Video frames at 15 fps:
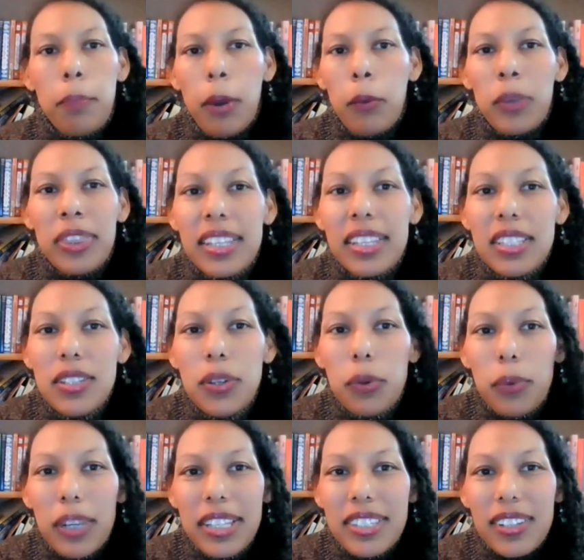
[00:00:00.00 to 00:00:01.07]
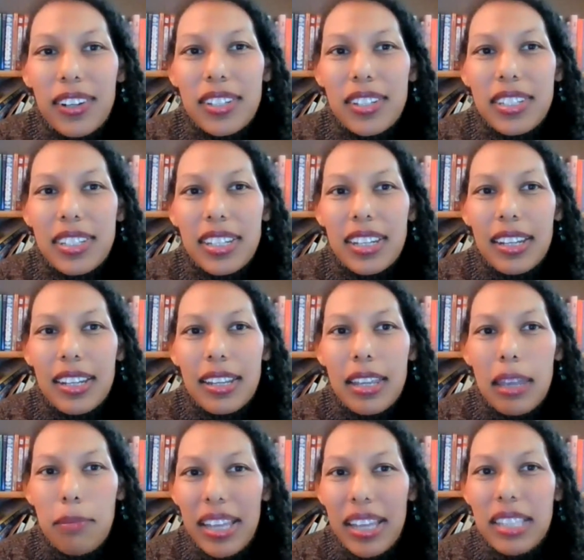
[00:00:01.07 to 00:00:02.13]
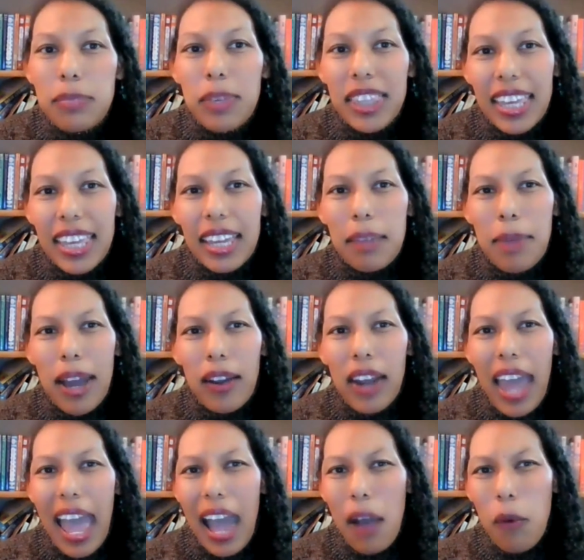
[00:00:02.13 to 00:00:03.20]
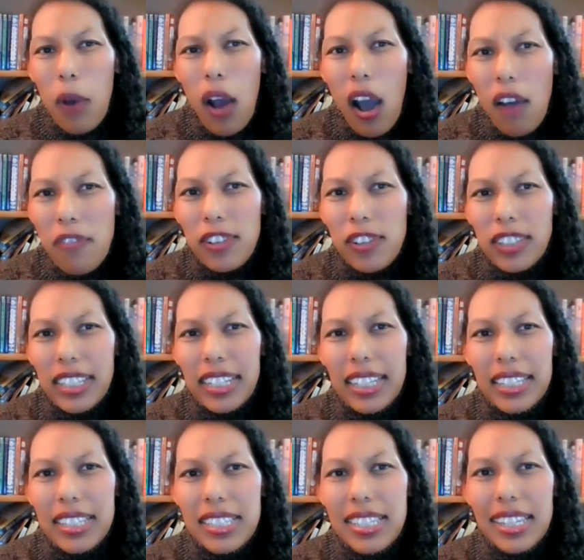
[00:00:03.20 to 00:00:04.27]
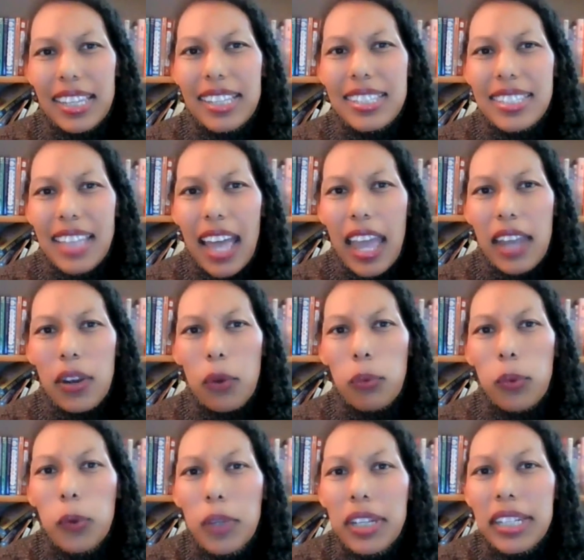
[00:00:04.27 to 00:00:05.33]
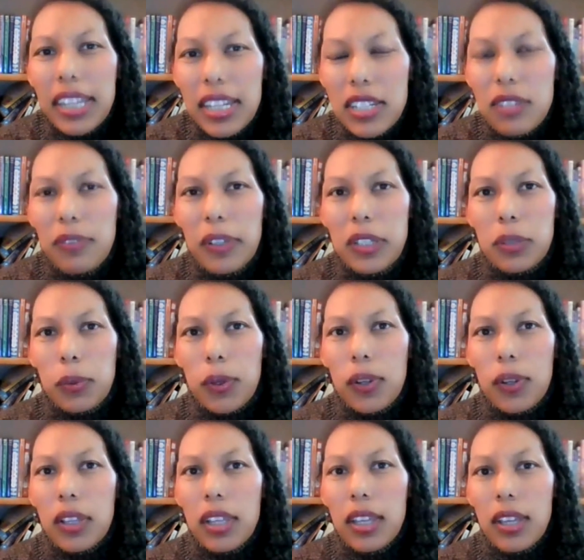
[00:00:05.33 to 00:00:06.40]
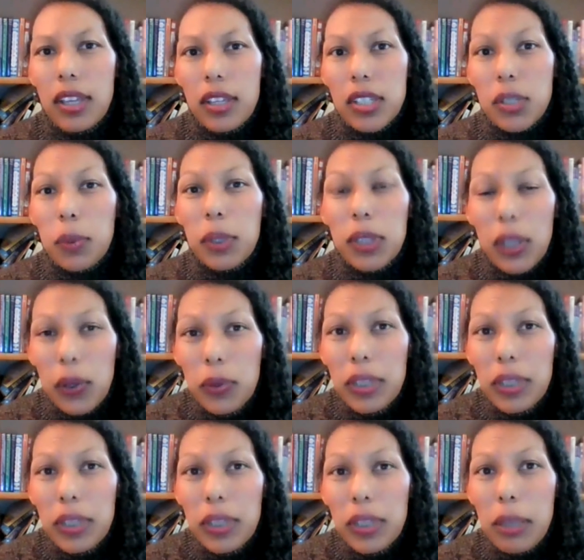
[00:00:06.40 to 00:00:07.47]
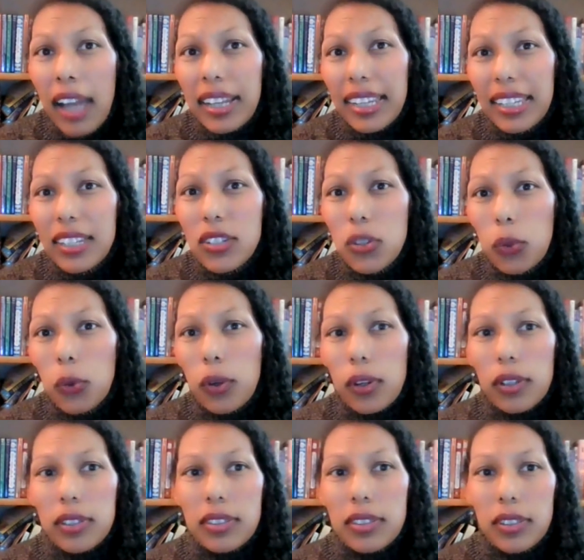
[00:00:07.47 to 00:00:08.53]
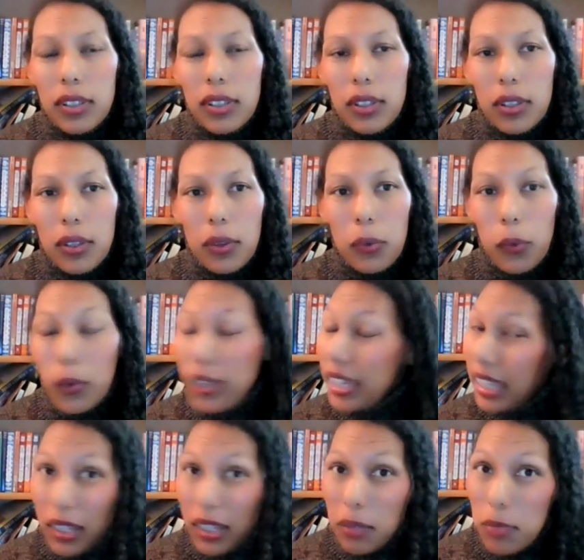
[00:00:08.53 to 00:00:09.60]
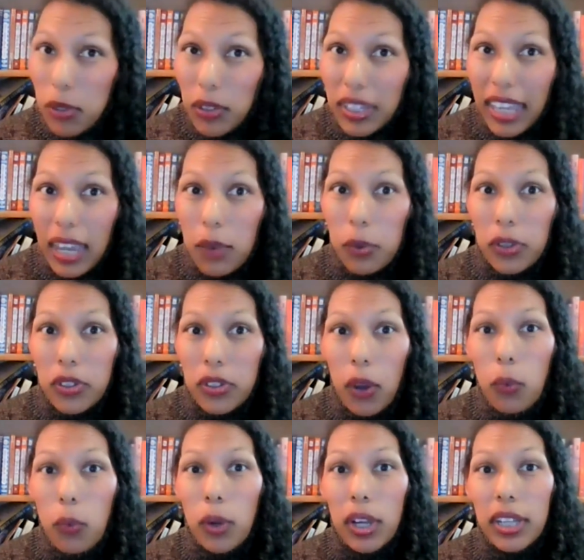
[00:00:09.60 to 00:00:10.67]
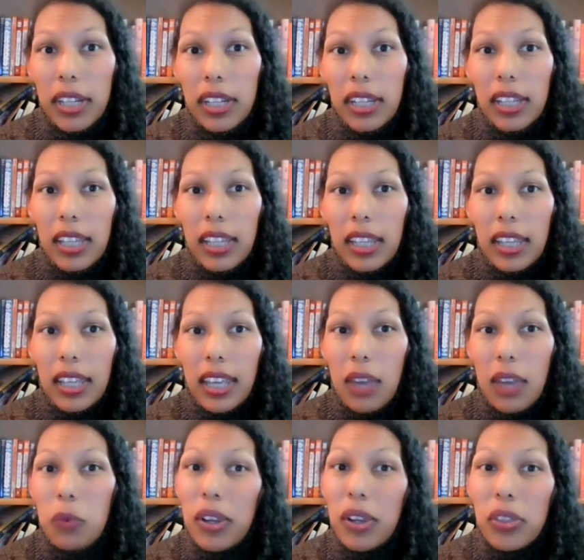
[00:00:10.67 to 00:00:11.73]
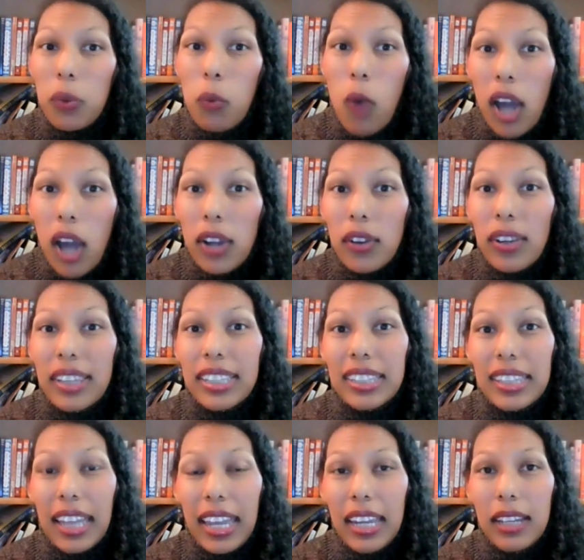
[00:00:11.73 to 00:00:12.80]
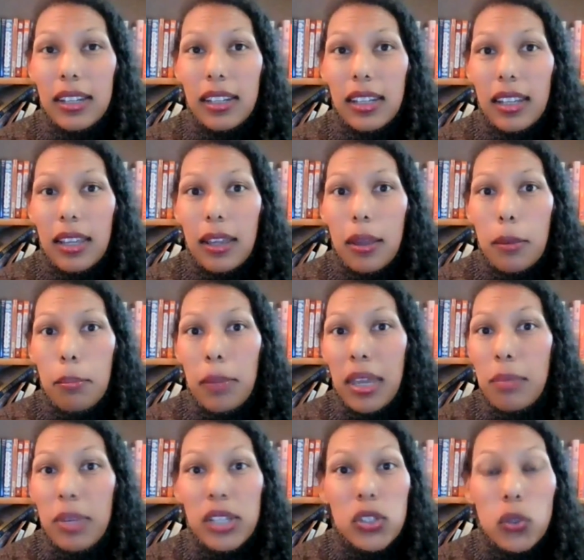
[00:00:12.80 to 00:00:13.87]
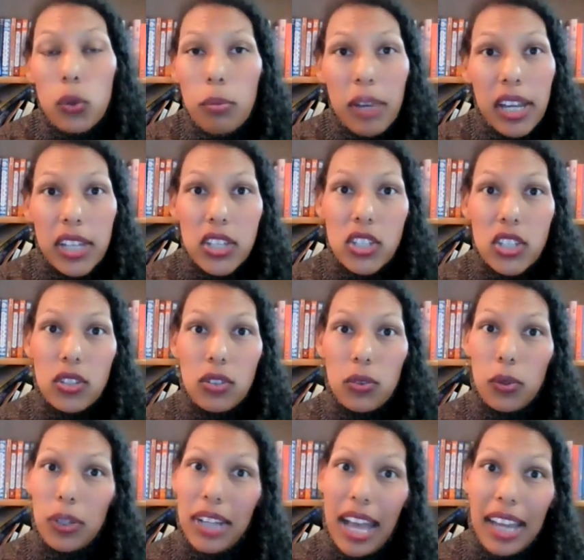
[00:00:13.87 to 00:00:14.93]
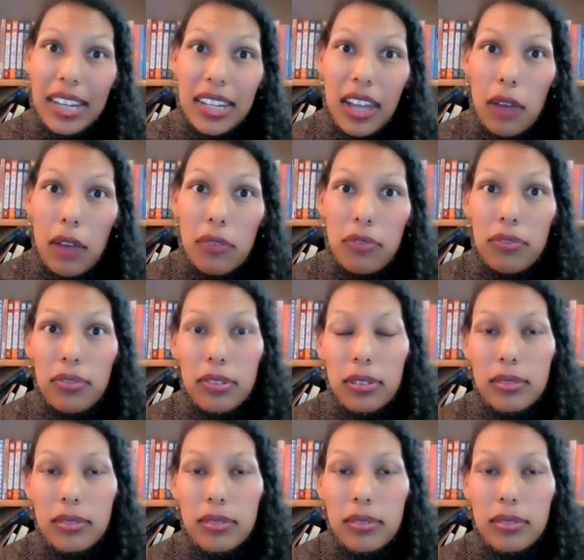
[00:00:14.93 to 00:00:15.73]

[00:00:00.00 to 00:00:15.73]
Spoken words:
But with this new research, it makes me think about how awful it is to consign a rooted individual to a lonely pot indoors, where they can communicate with no one, and where the water and the light may be too much or not enough.